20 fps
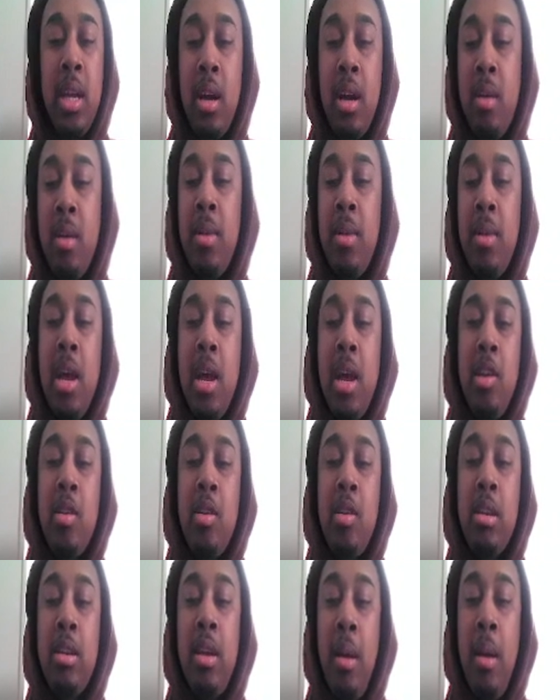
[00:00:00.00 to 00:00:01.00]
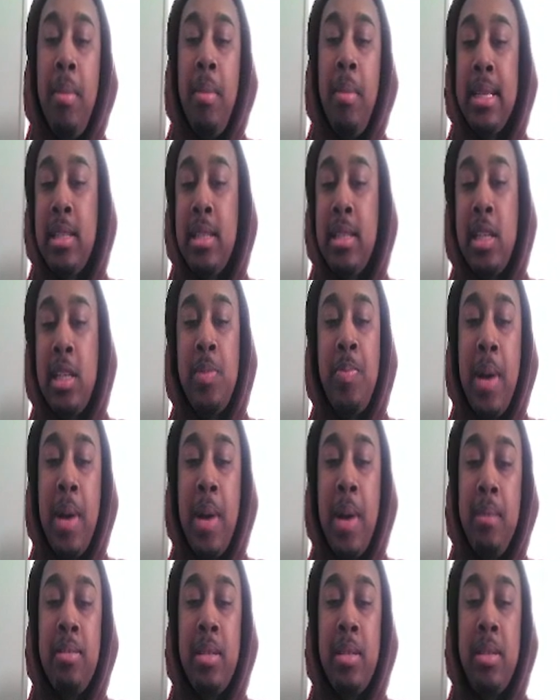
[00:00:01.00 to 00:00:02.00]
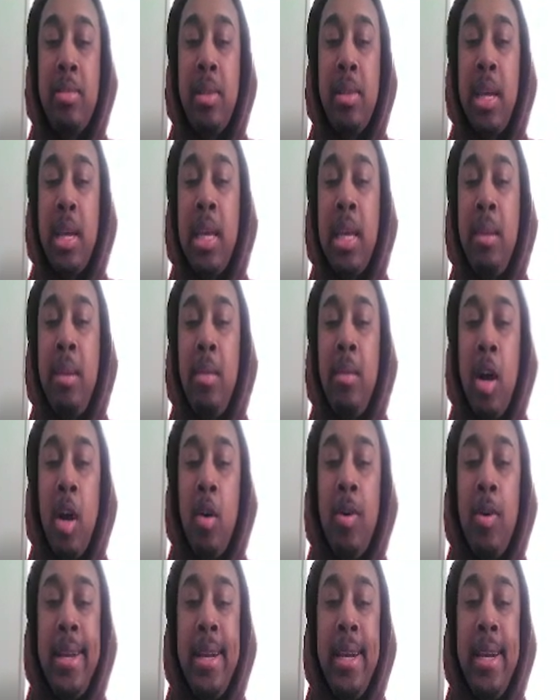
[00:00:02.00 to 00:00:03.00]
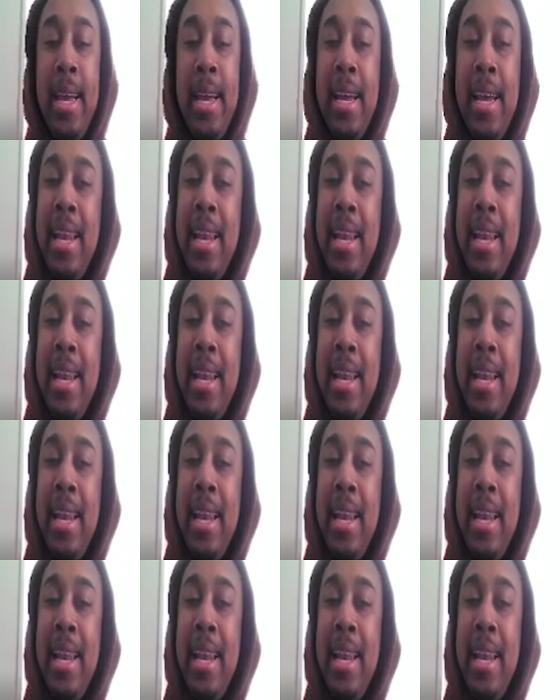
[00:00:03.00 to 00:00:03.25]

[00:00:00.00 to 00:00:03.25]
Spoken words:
up. You can dump Intis, pop something, and keep going.